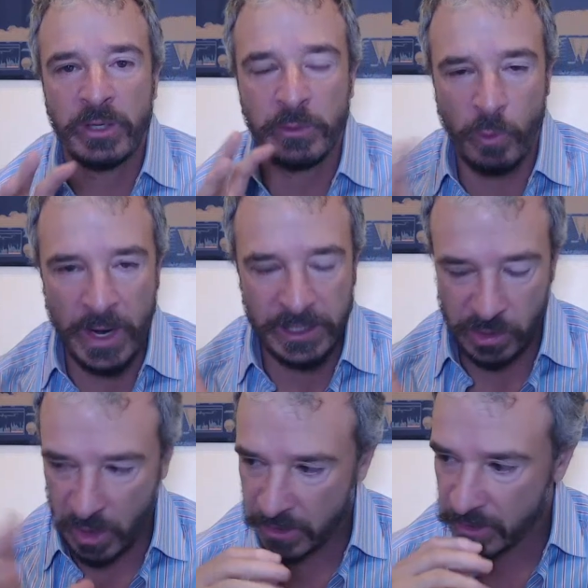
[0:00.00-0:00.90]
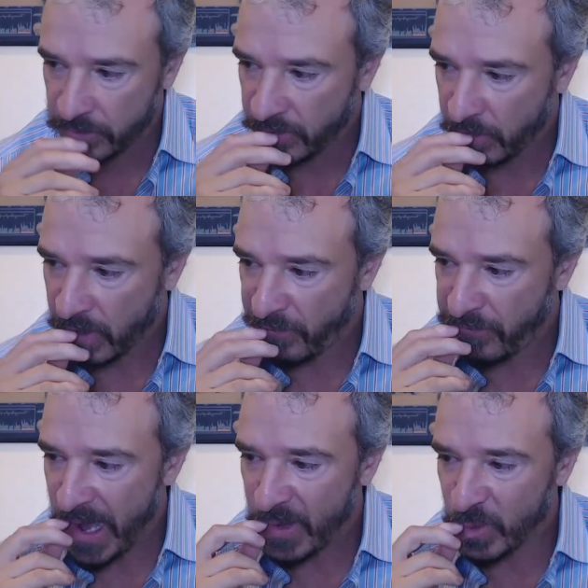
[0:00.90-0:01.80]
with white charts. And what I
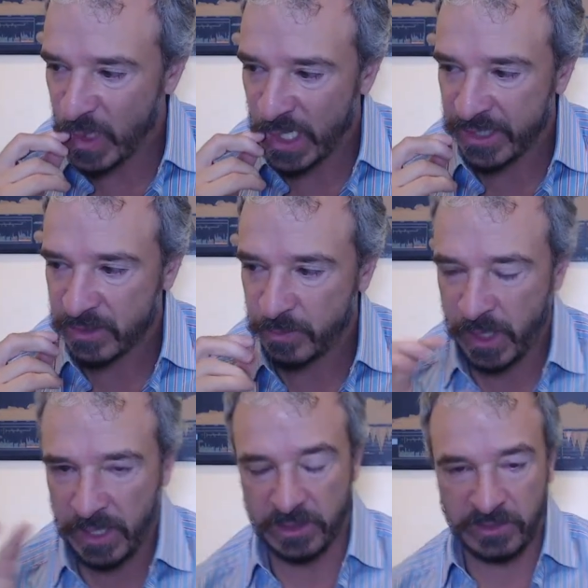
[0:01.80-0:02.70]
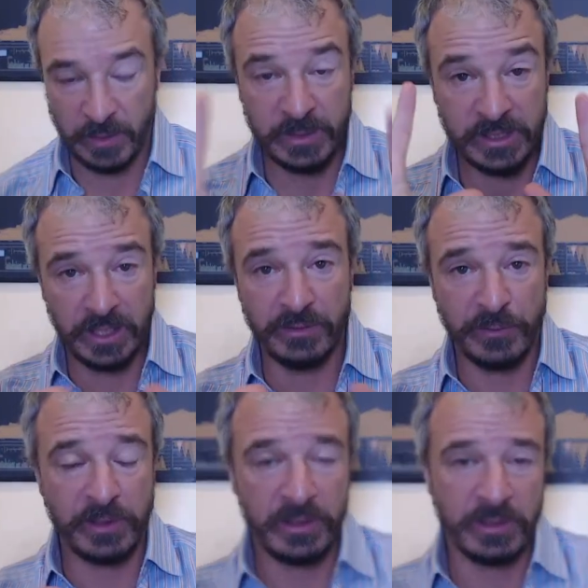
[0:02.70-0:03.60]
found was, because I'm sitting in
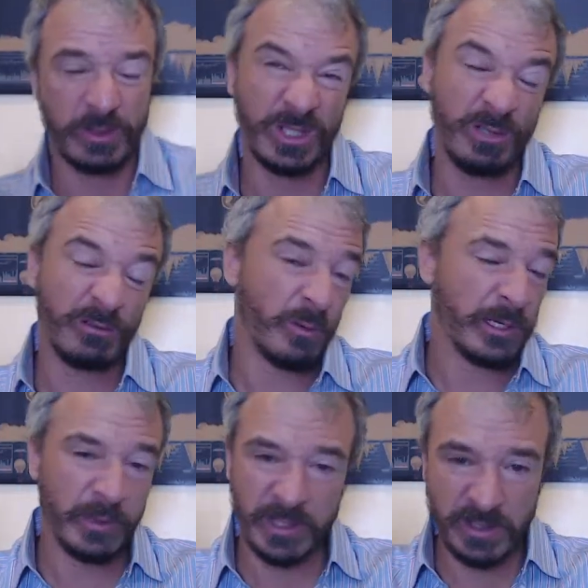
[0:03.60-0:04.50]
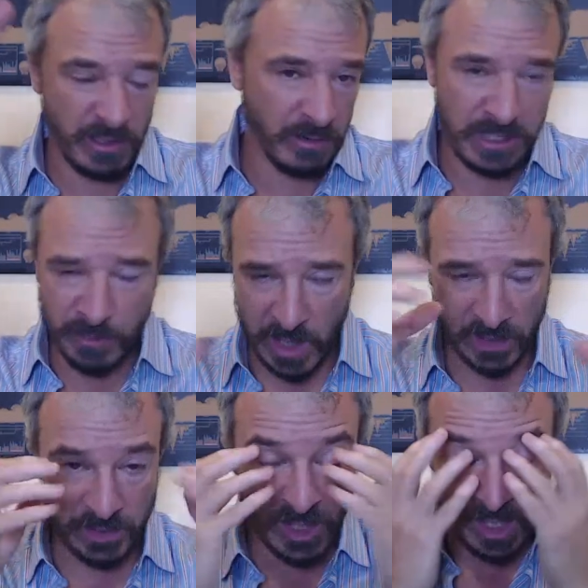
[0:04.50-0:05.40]
front of these, it was two 21-inch CRT
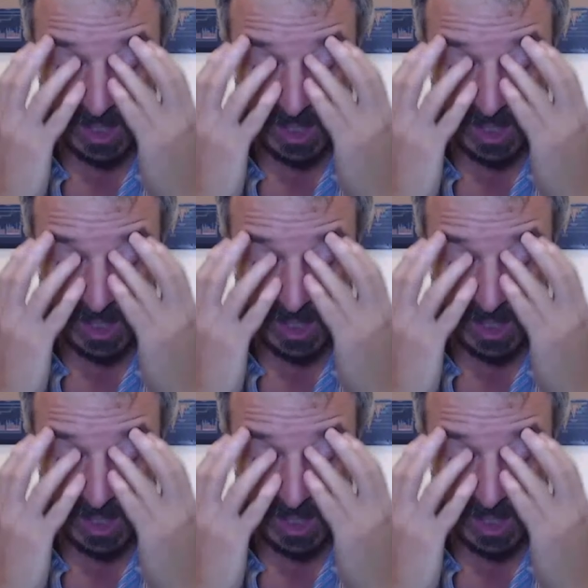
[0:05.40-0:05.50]
monitors,